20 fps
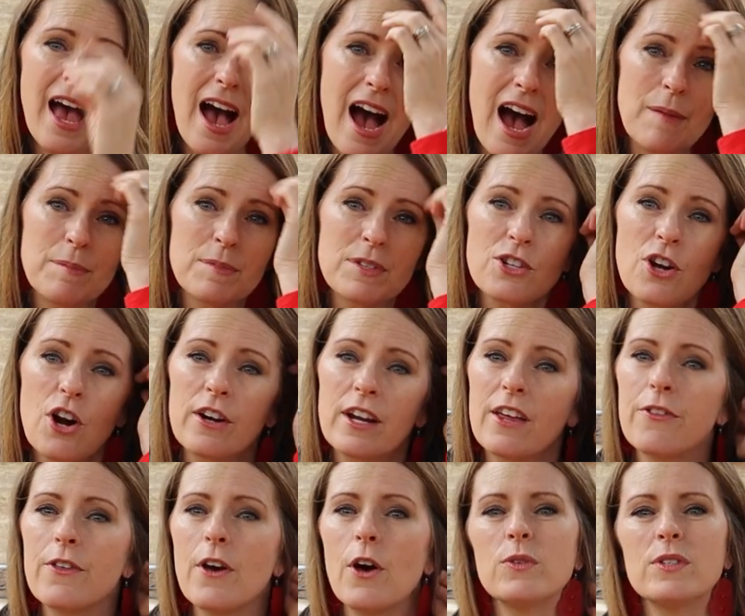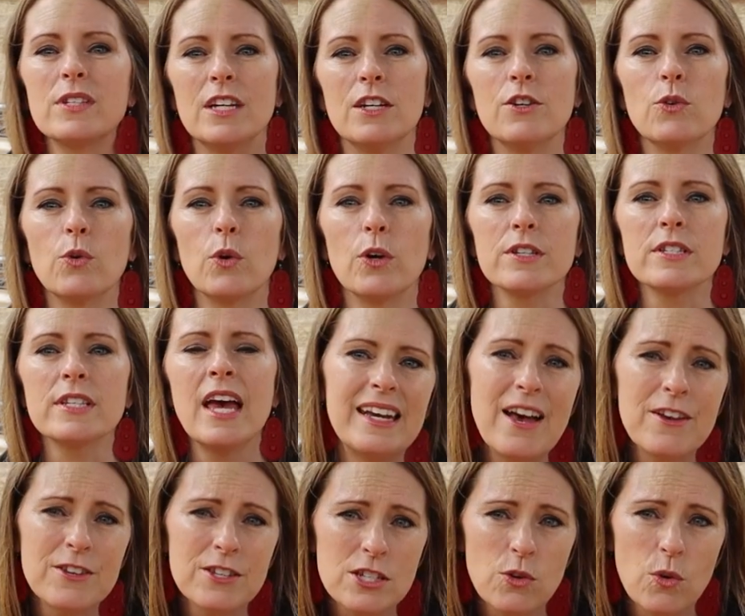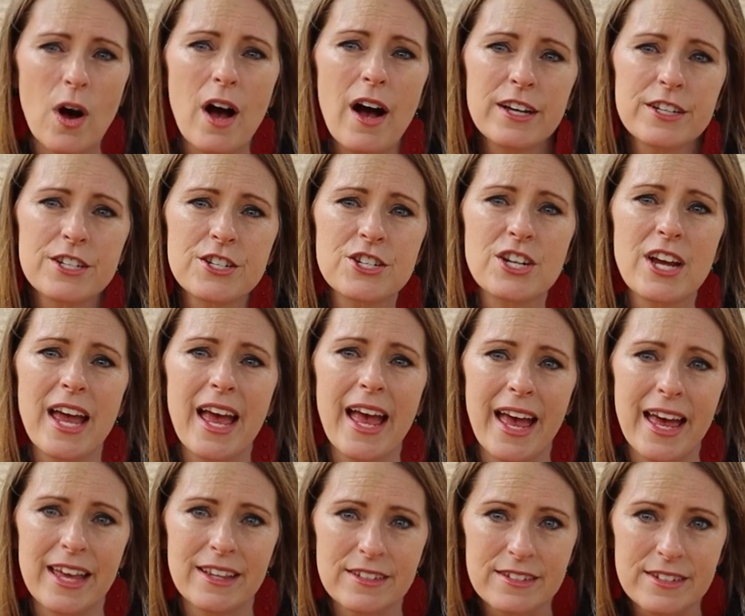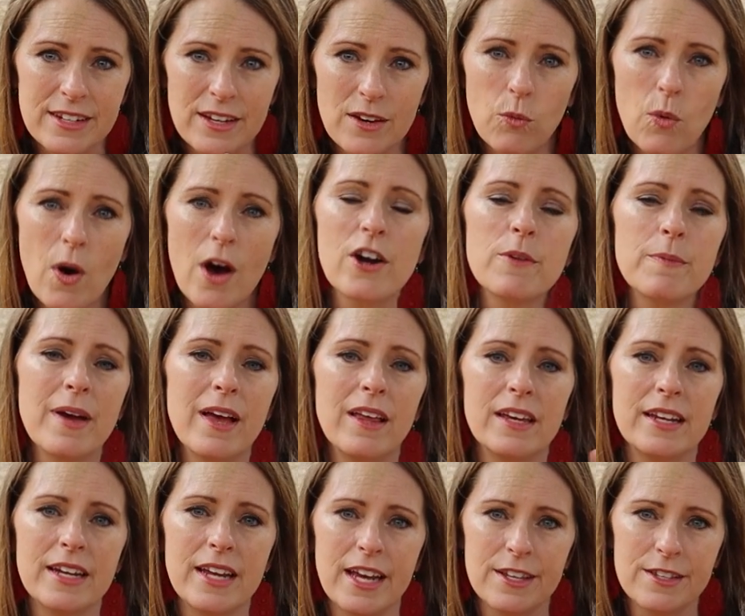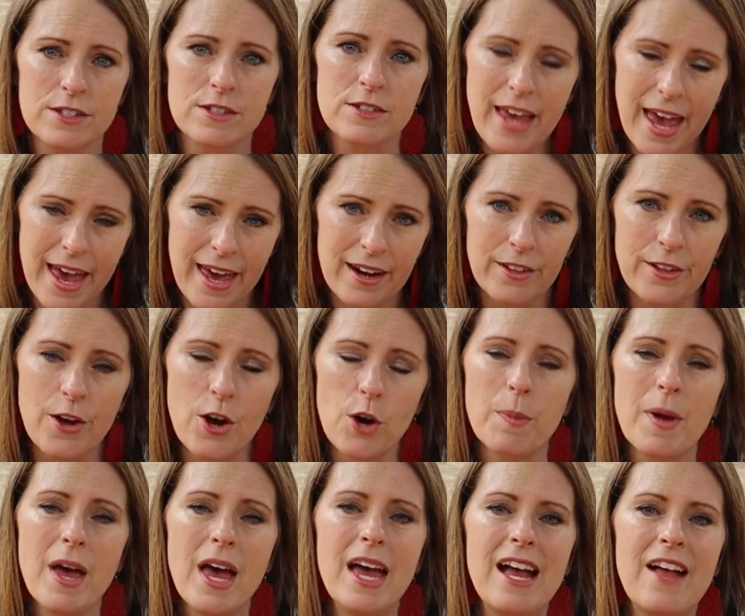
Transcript: I'm starting those indoors. Now, squash and watermelon and cantaloupe,